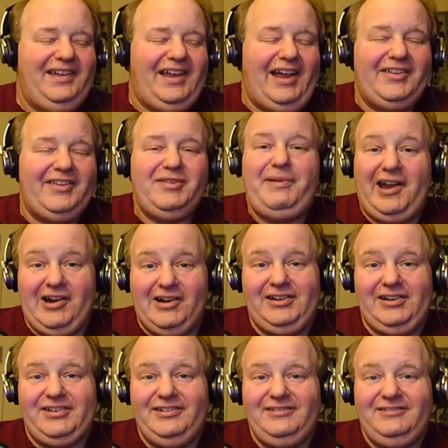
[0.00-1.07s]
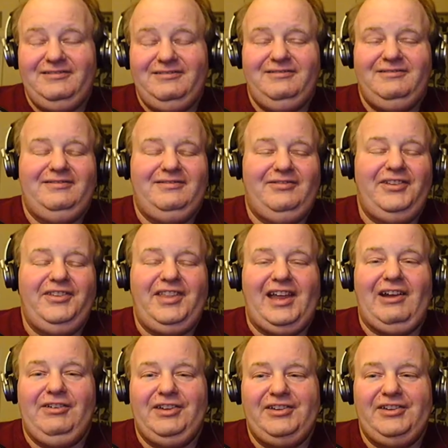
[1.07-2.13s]
as a parent, one thing I
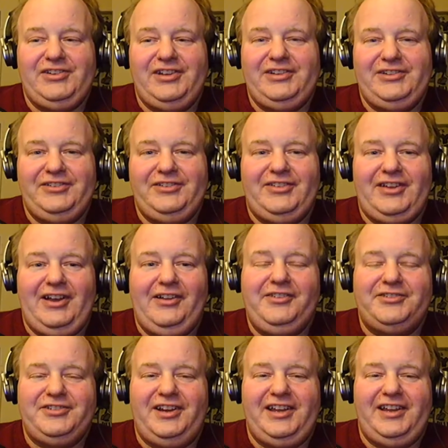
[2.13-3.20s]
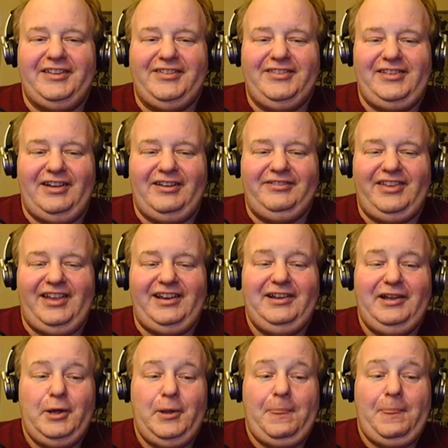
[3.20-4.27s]
really try to do is I also try to get stuff that
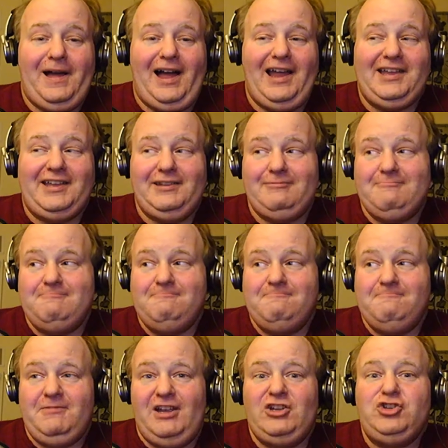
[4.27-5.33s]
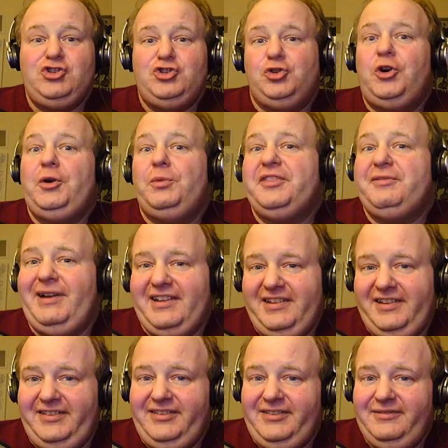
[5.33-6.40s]
I can enjoy with my
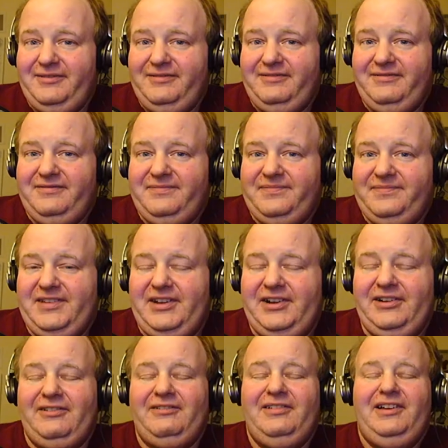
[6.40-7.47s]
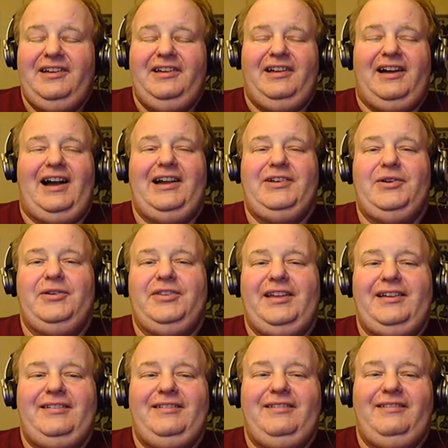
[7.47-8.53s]
kids. I know
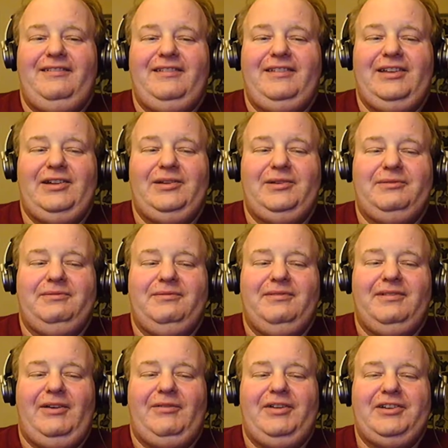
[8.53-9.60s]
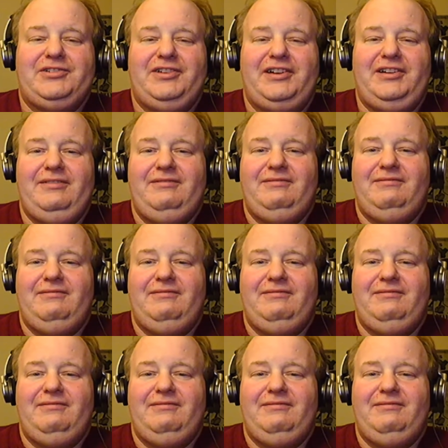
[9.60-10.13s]
that, I want to try to